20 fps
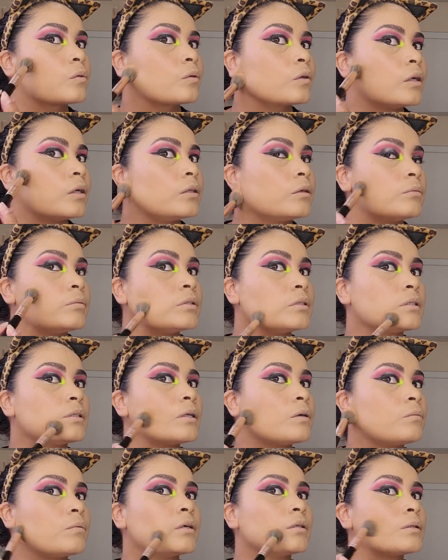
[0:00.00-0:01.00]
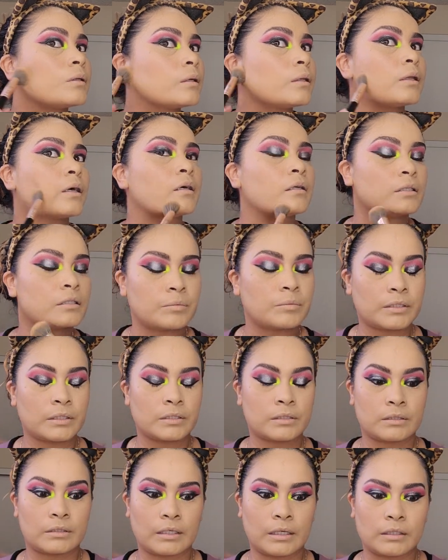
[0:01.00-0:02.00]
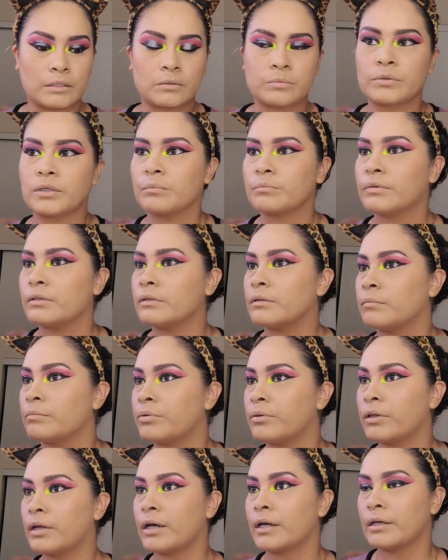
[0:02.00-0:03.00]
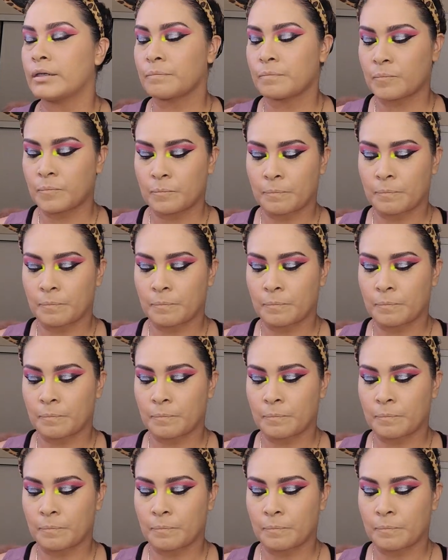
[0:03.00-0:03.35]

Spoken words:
And the reason I want that line is because that's where I'm gonna apply